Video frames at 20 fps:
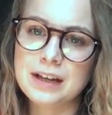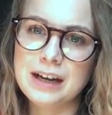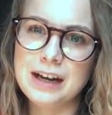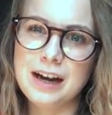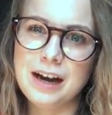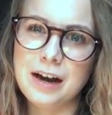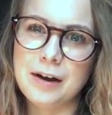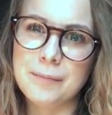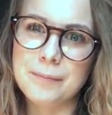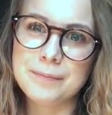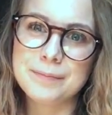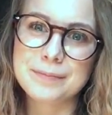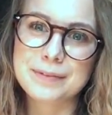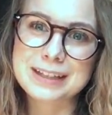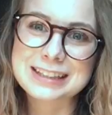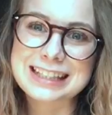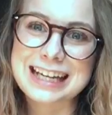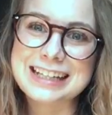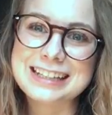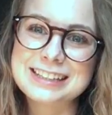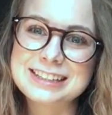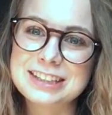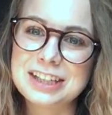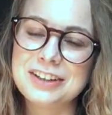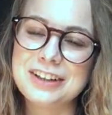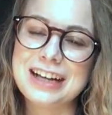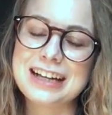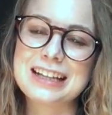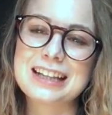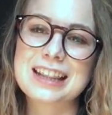because I just
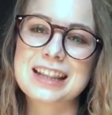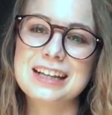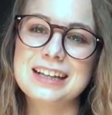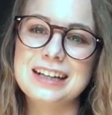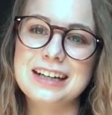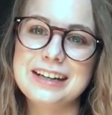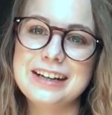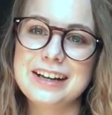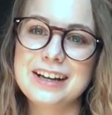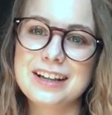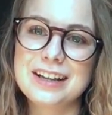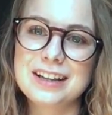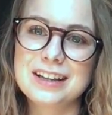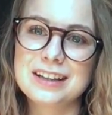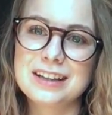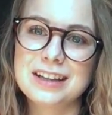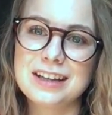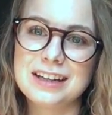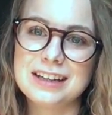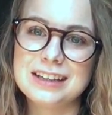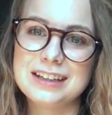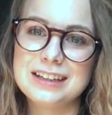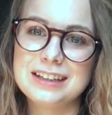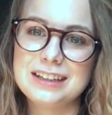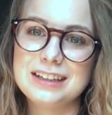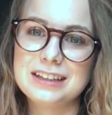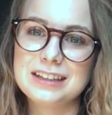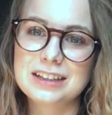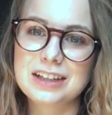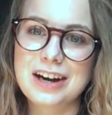don't like
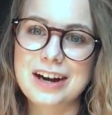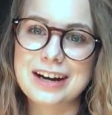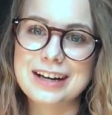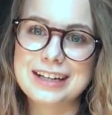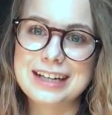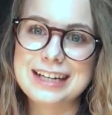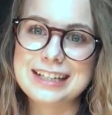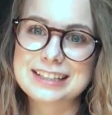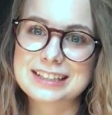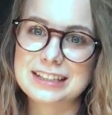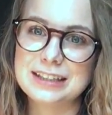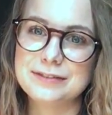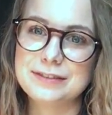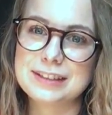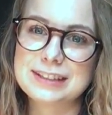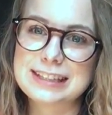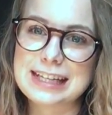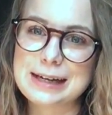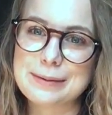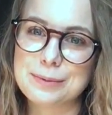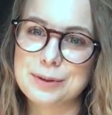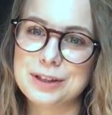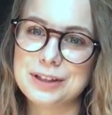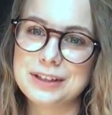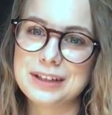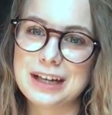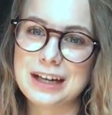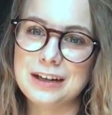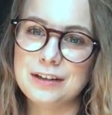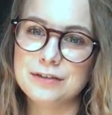the connotation of
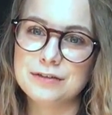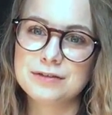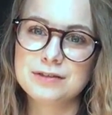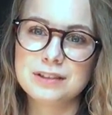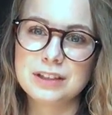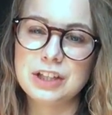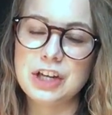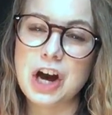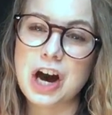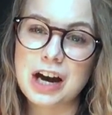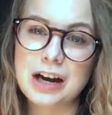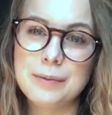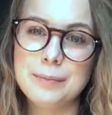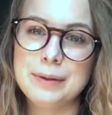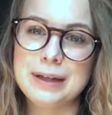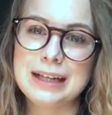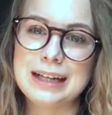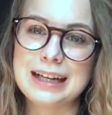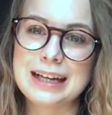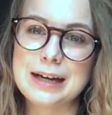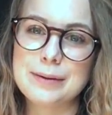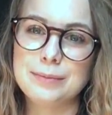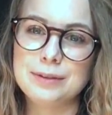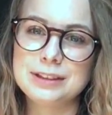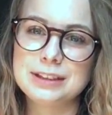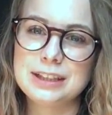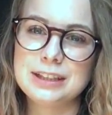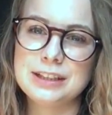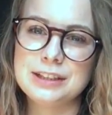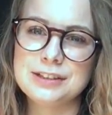disabled, of not being
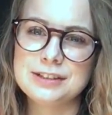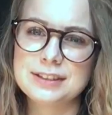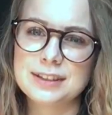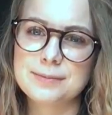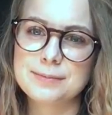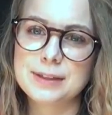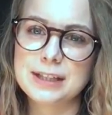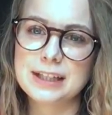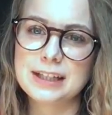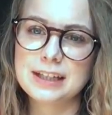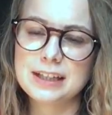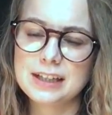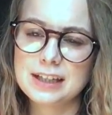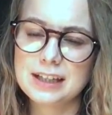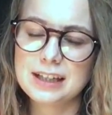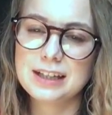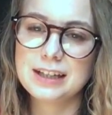able to do something.